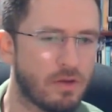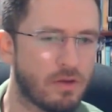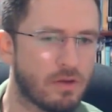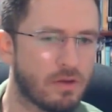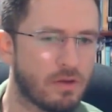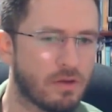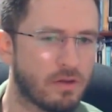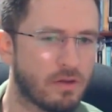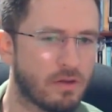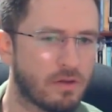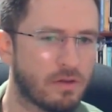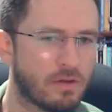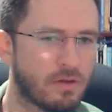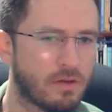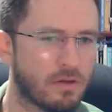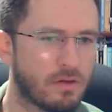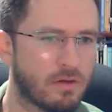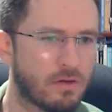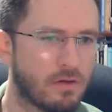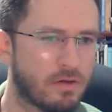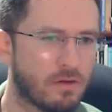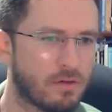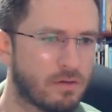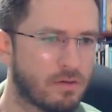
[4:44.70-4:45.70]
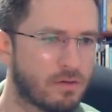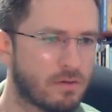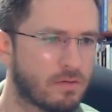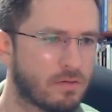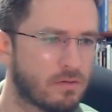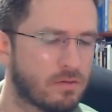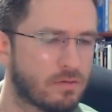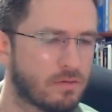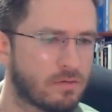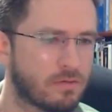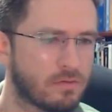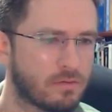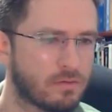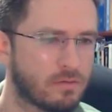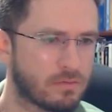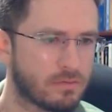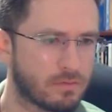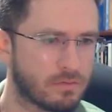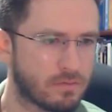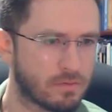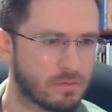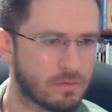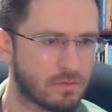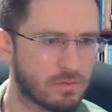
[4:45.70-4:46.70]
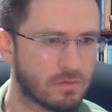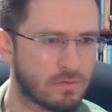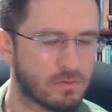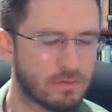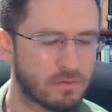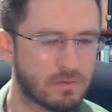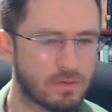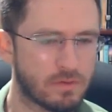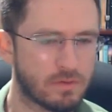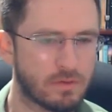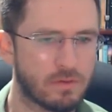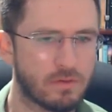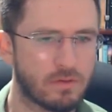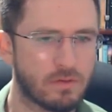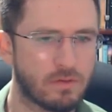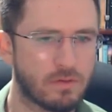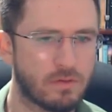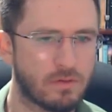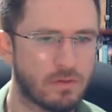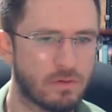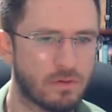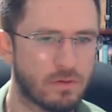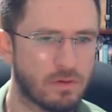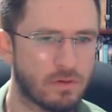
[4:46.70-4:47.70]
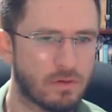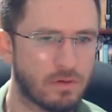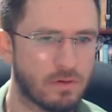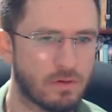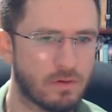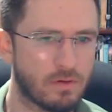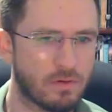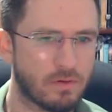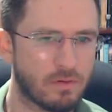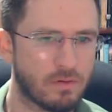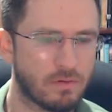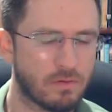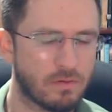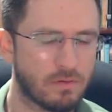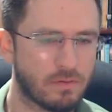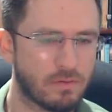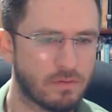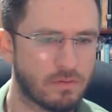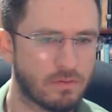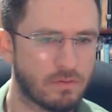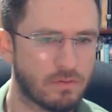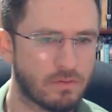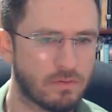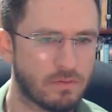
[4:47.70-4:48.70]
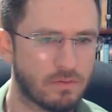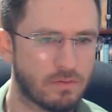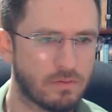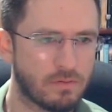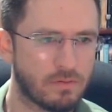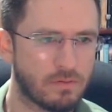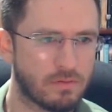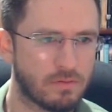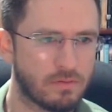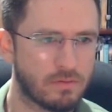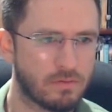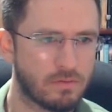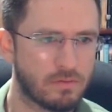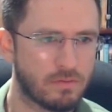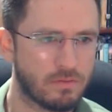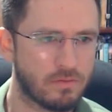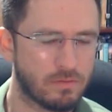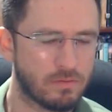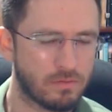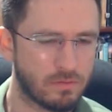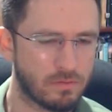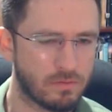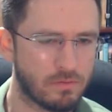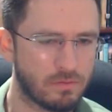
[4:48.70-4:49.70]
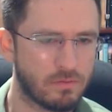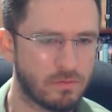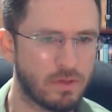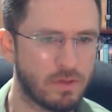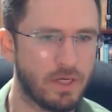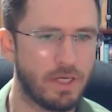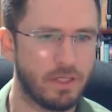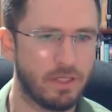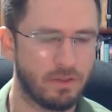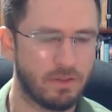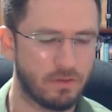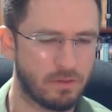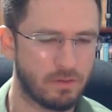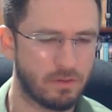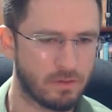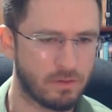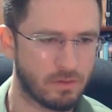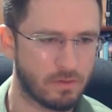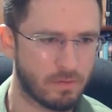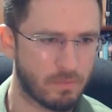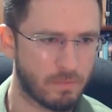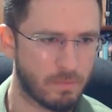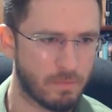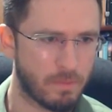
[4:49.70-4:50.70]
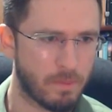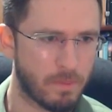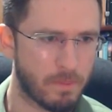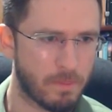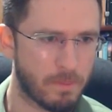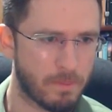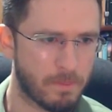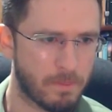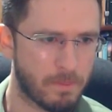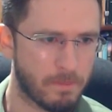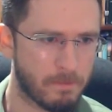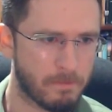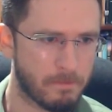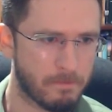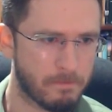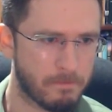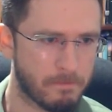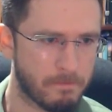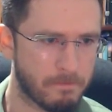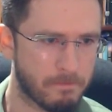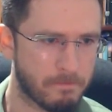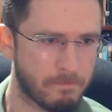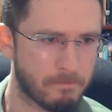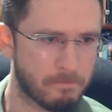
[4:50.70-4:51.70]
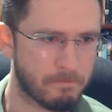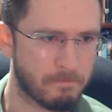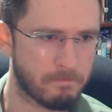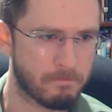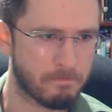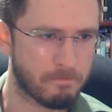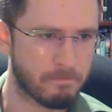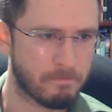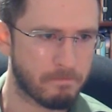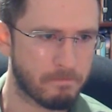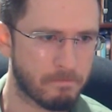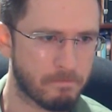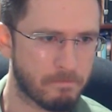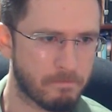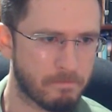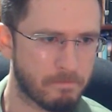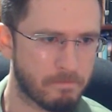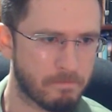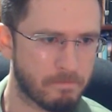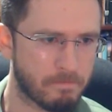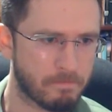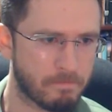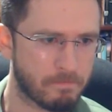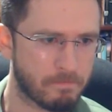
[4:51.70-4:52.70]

(silent)